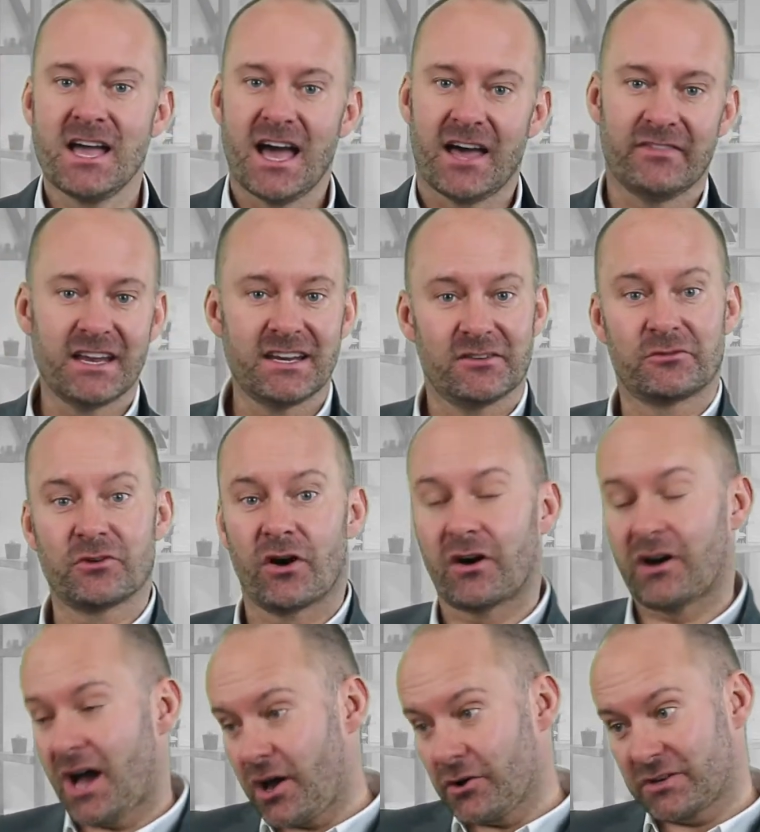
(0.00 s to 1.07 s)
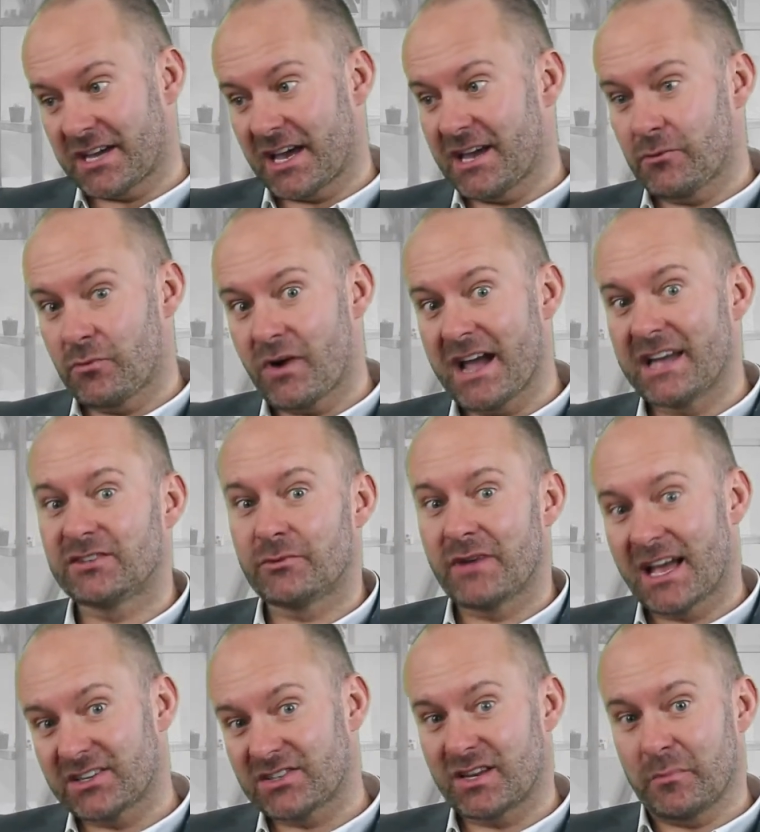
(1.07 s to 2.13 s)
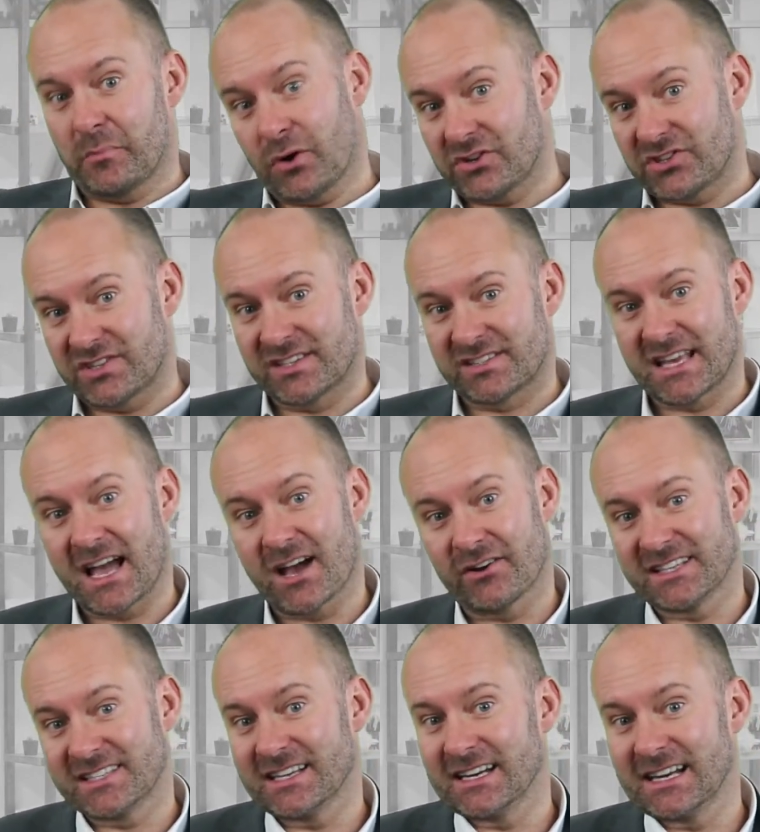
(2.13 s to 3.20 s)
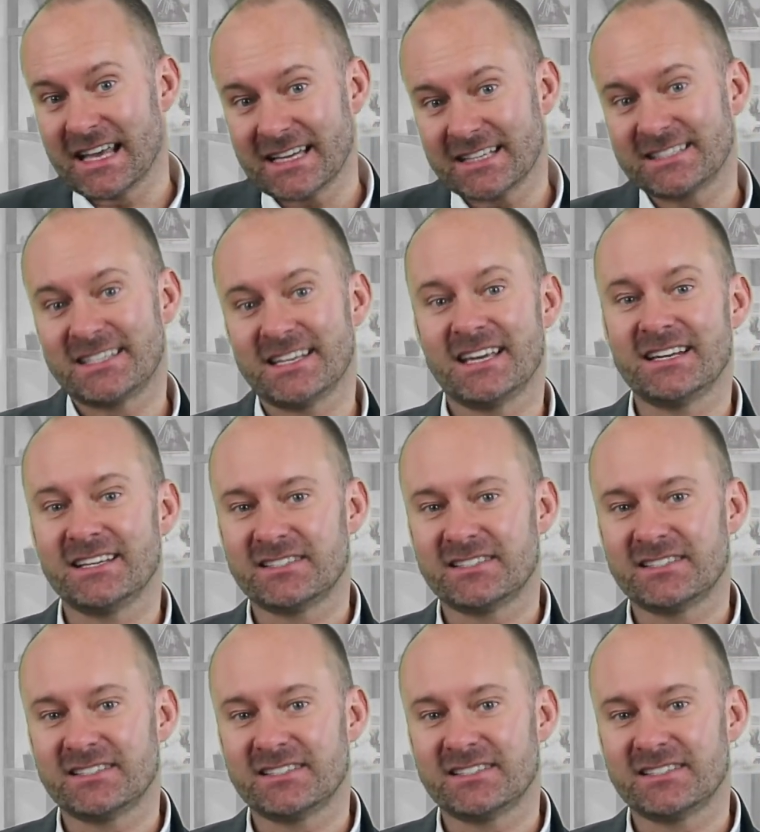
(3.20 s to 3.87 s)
and then you've got, okay, where do we actually push this out? Is it LinkedIn?